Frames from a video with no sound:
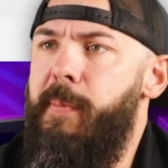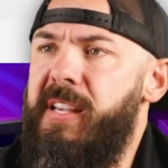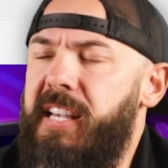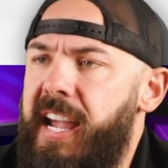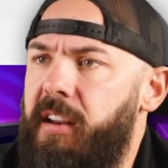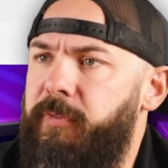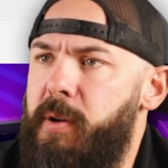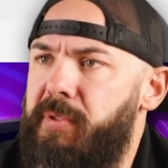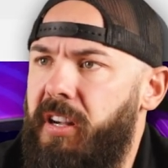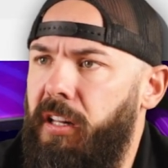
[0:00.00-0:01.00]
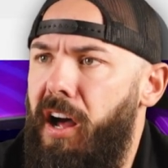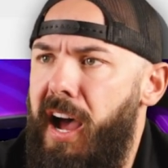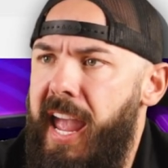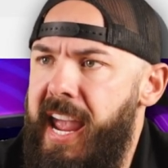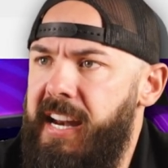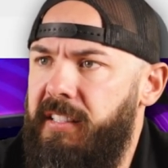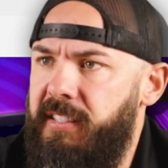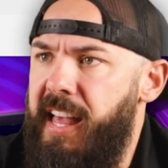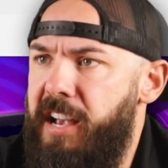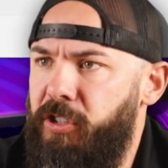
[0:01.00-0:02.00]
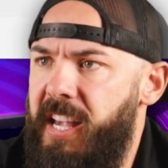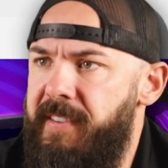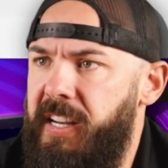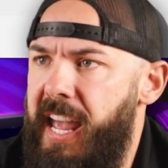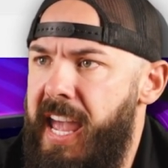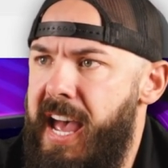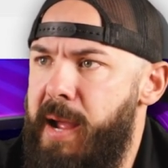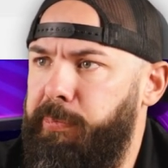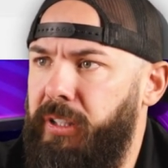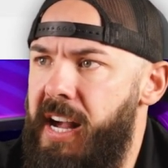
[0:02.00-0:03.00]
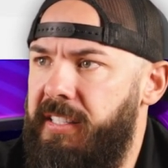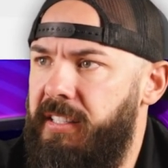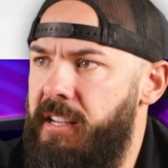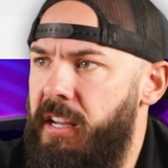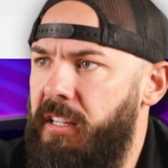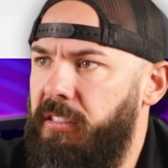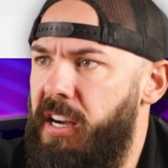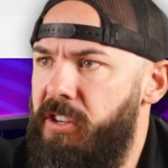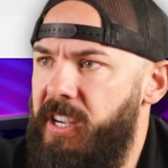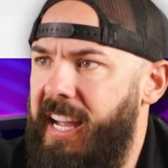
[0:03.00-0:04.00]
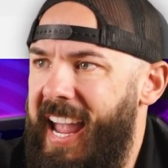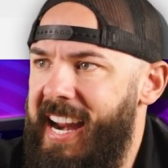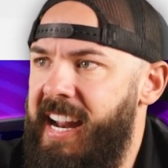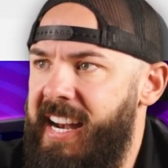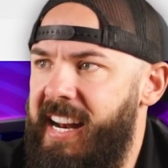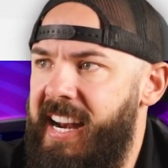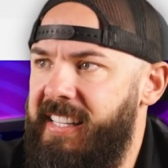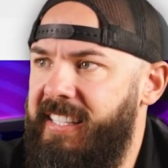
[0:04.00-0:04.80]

MSI confirms Claw 8/7 AI Plus, launching at $899 and